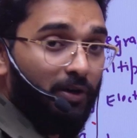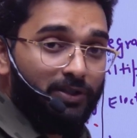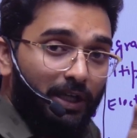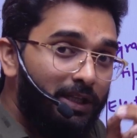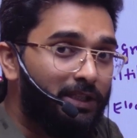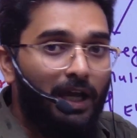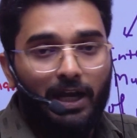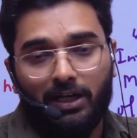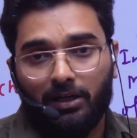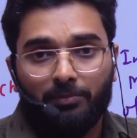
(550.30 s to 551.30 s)
in the
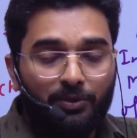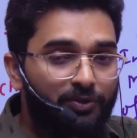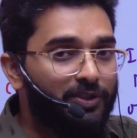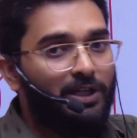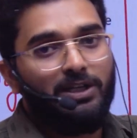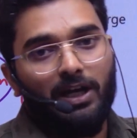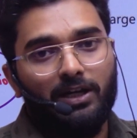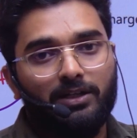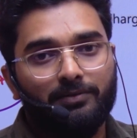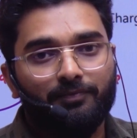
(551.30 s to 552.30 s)
atom you see
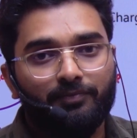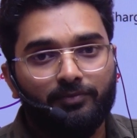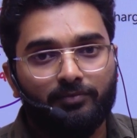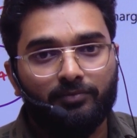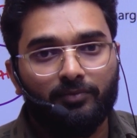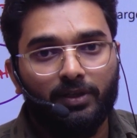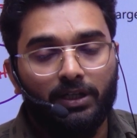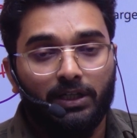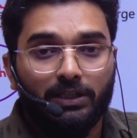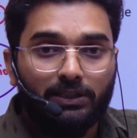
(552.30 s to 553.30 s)
that
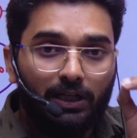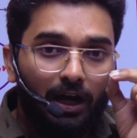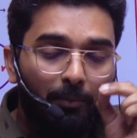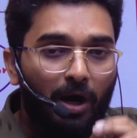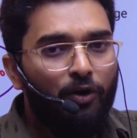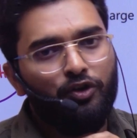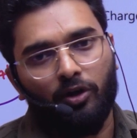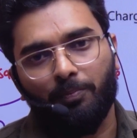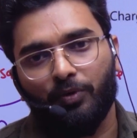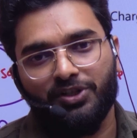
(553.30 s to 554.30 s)
the amount
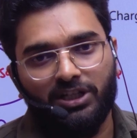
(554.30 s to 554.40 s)
of positive